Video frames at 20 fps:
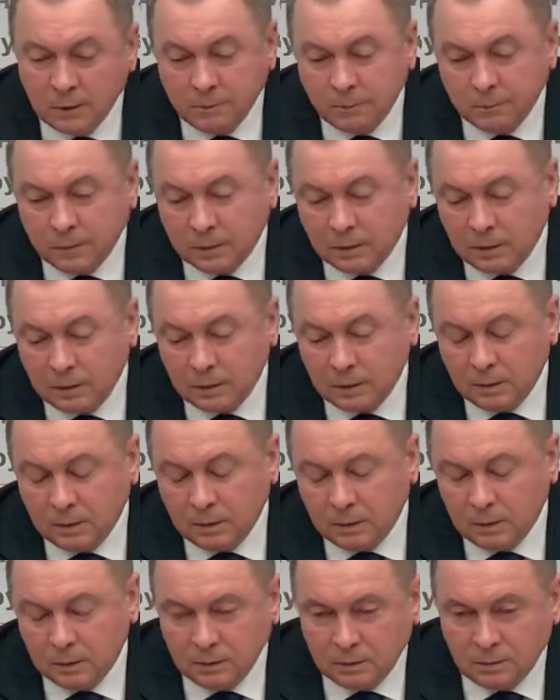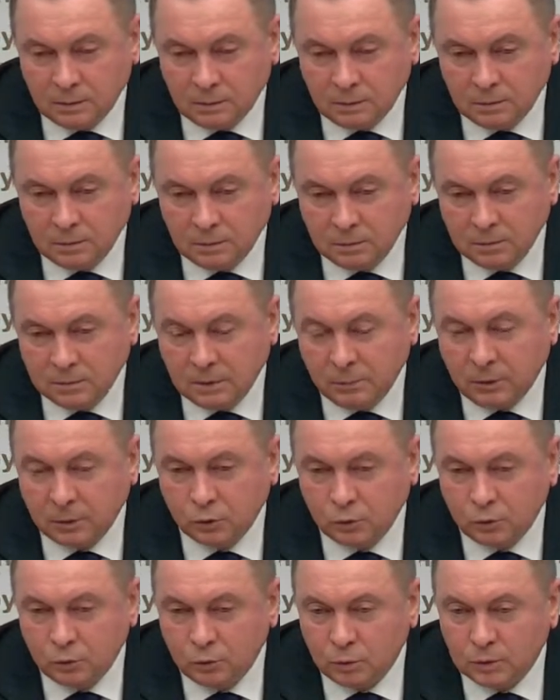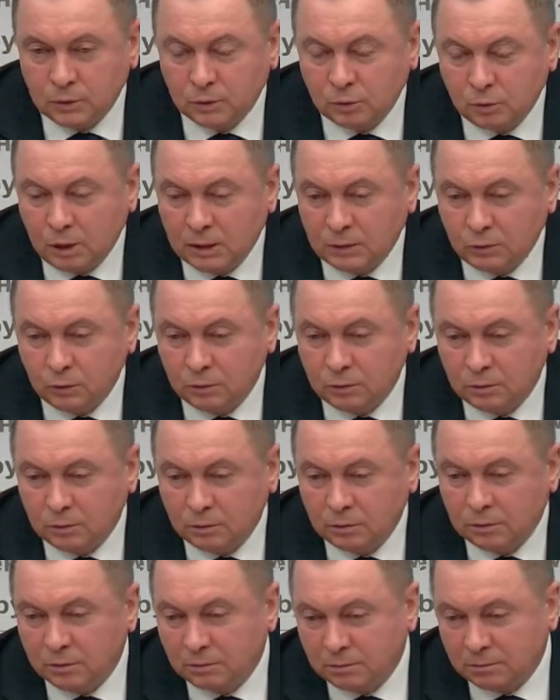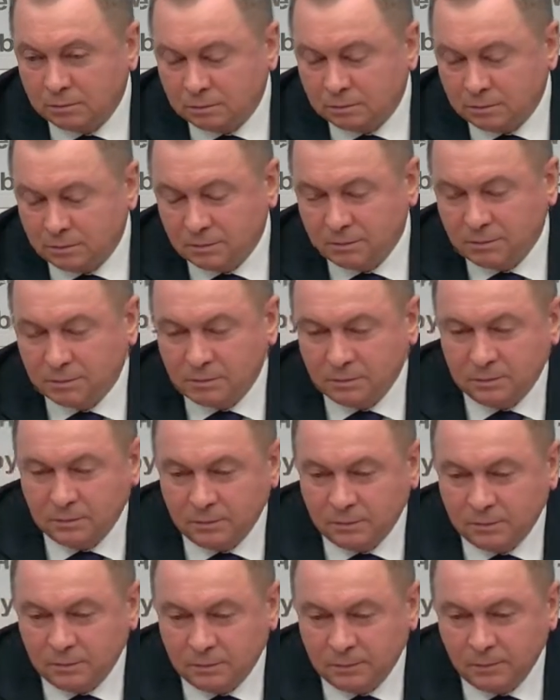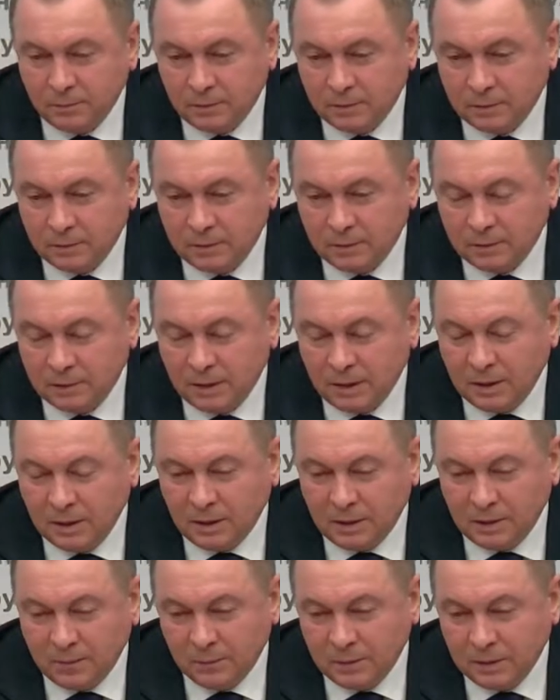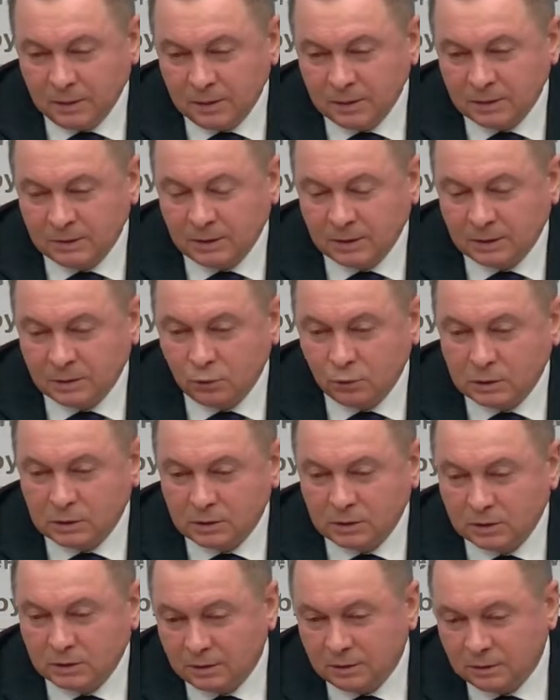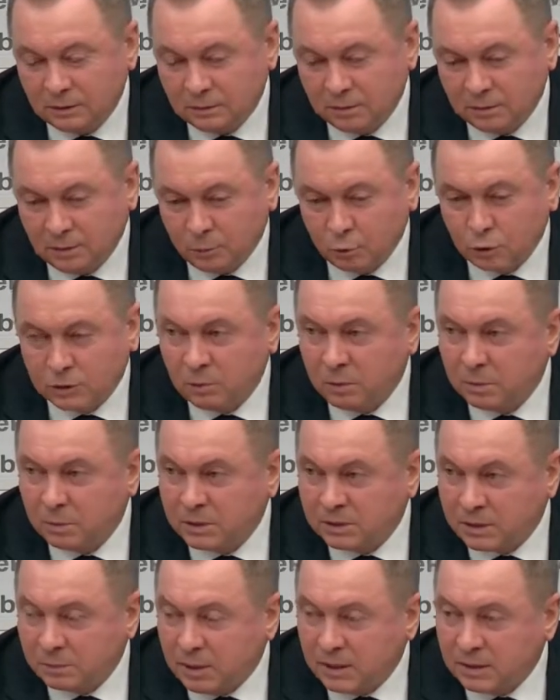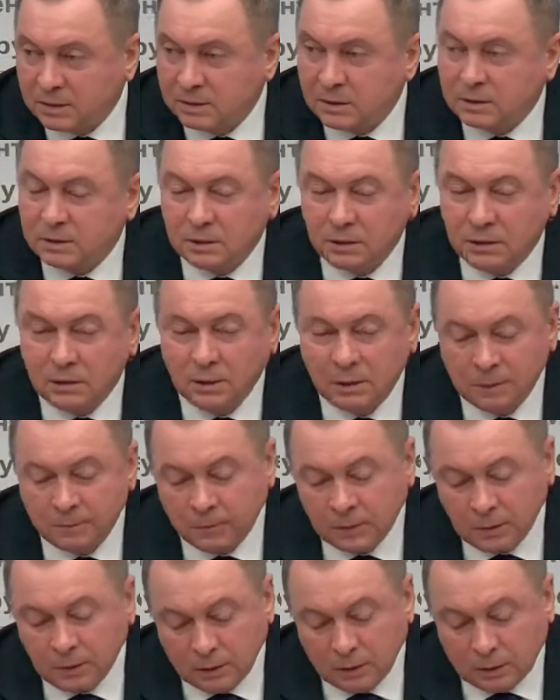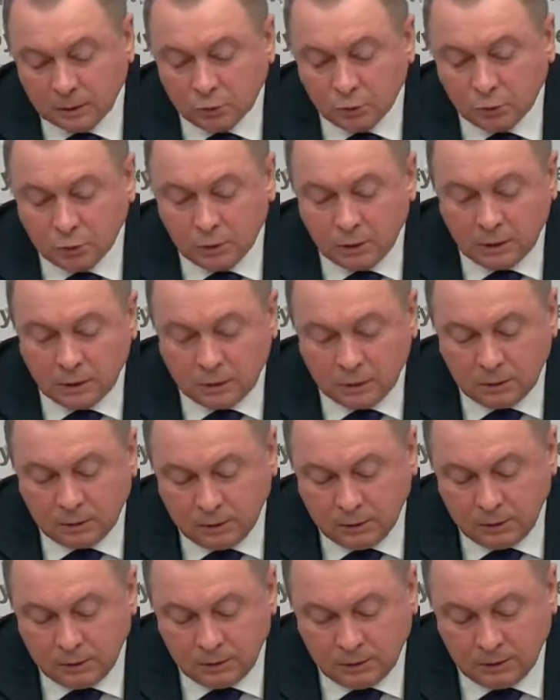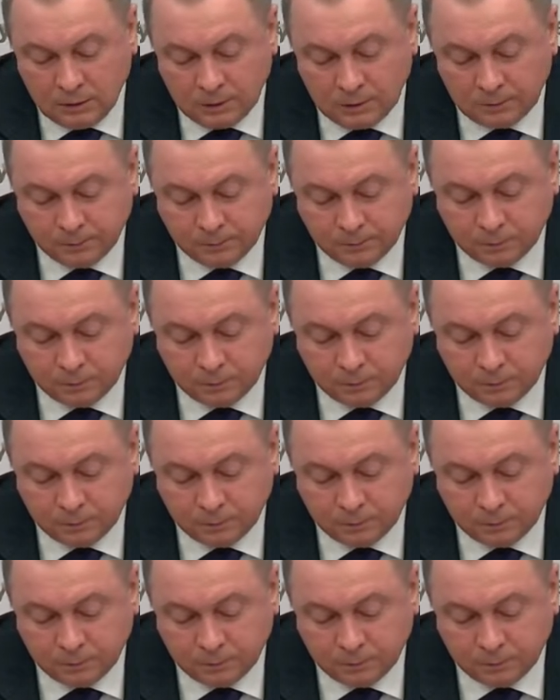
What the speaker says: in the center of attention of the whole world today. And I mean the tensions that are connected with the issues of security.